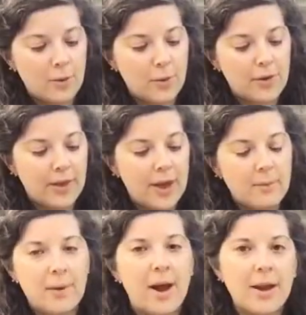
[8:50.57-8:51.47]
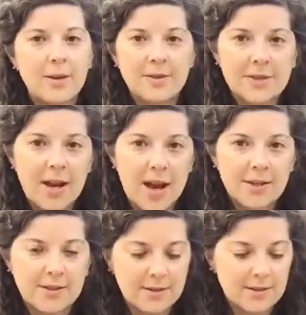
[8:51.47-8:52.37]
with like my
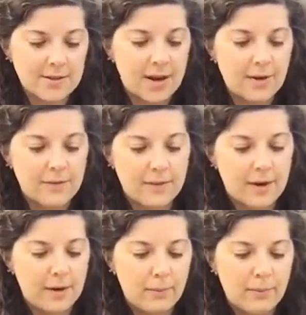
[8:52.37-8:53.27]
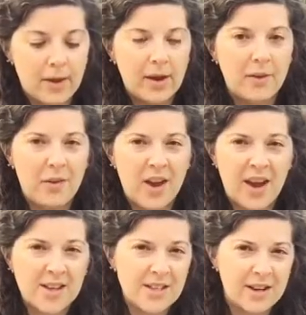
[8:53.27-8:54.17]
snacks and stuff. I got the
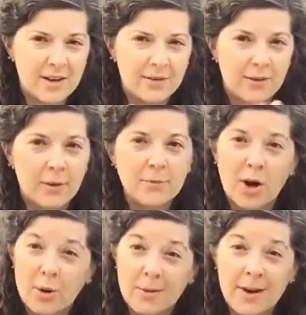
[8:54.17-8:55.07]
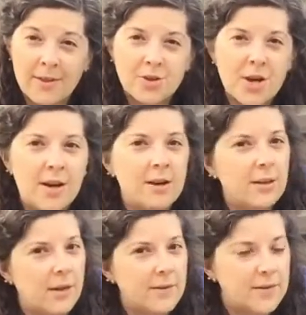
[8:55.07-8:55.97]
idea from Darwin on the Trail,
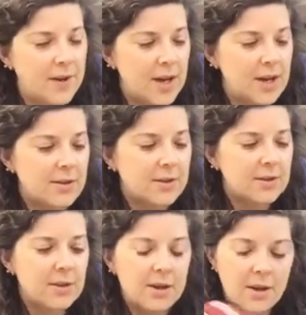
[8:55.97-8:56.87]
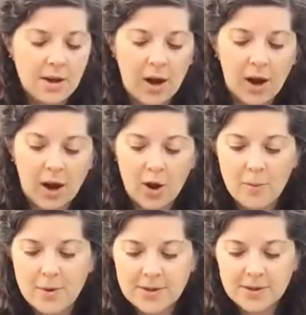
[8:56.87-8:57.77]
love his videos.
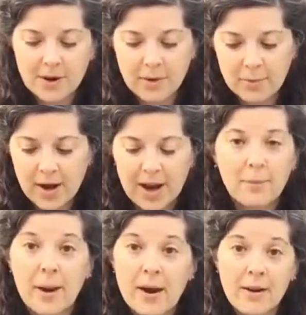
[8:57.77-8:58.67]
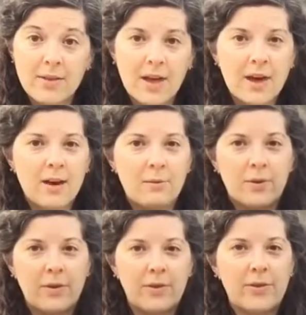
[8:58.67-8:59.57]
And so I've been kind of pairing that
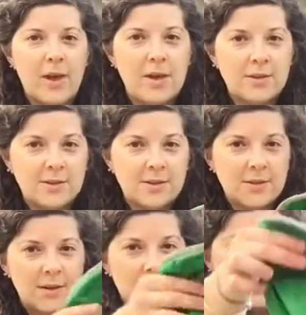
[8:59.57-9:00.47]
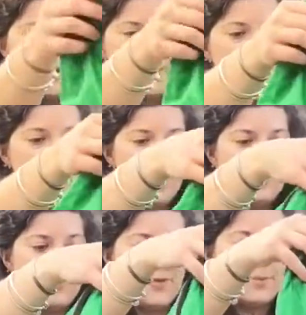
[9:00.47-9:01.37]
with this for